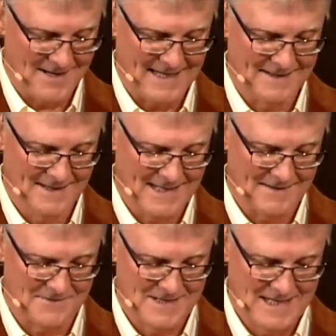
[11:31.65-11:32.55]
He
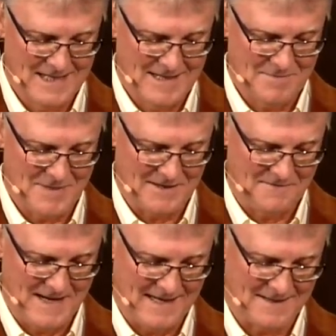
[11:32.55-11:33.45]
lived by
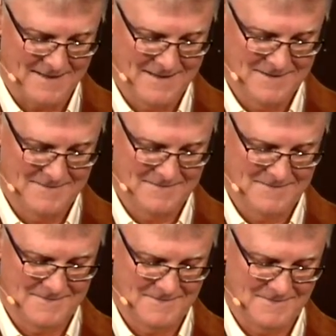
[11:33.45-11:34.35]
faith,
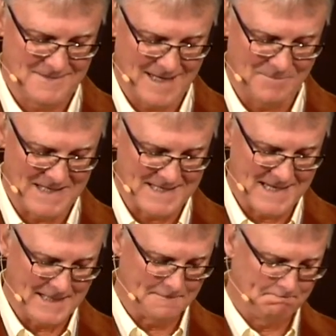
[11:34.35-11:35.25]
not by
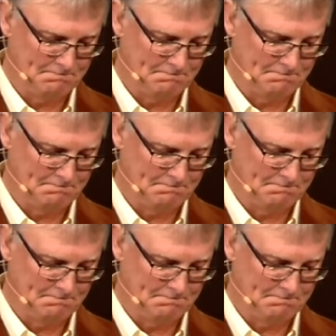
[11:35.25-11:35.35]
sight.